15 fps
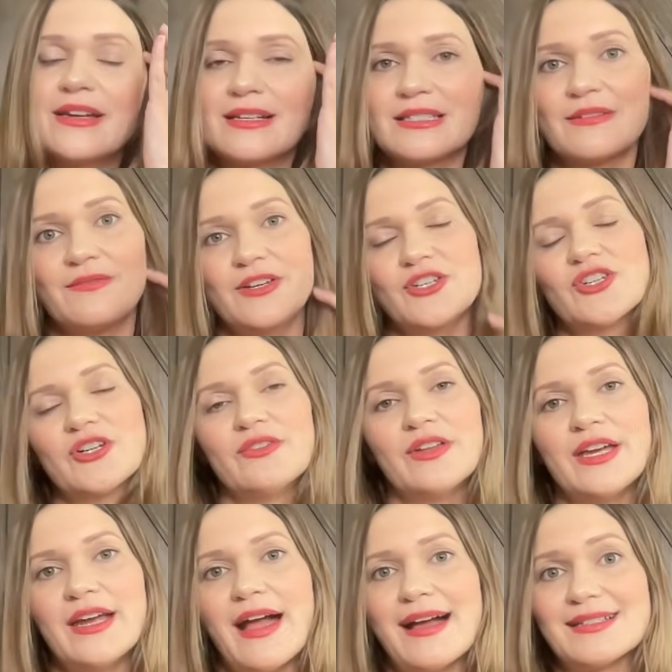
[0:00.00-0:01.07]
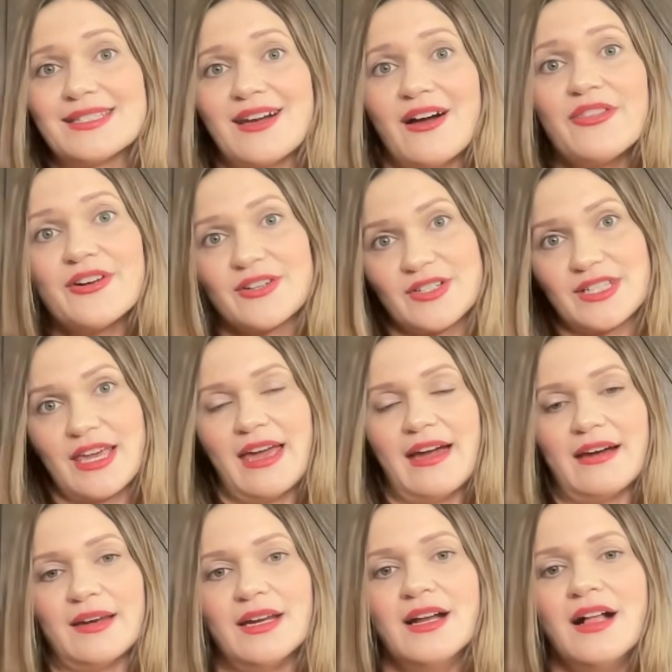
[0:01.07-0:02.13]
as efficiently as others
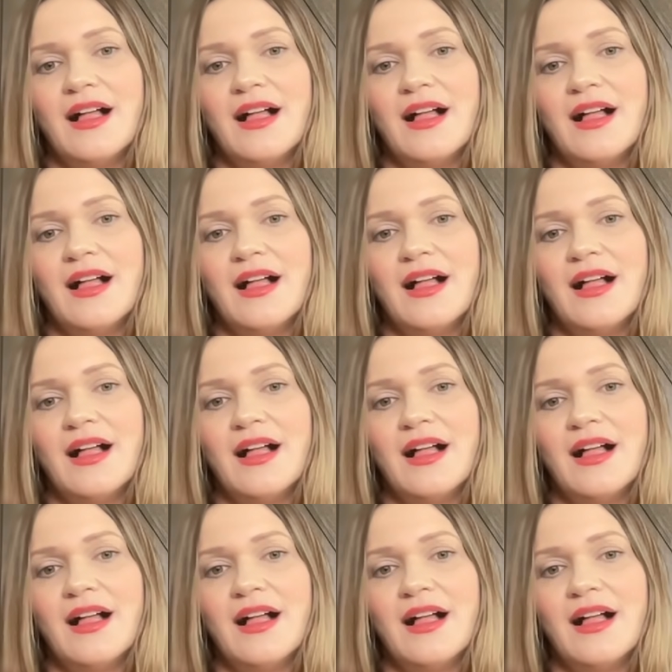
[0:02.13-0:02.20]
can.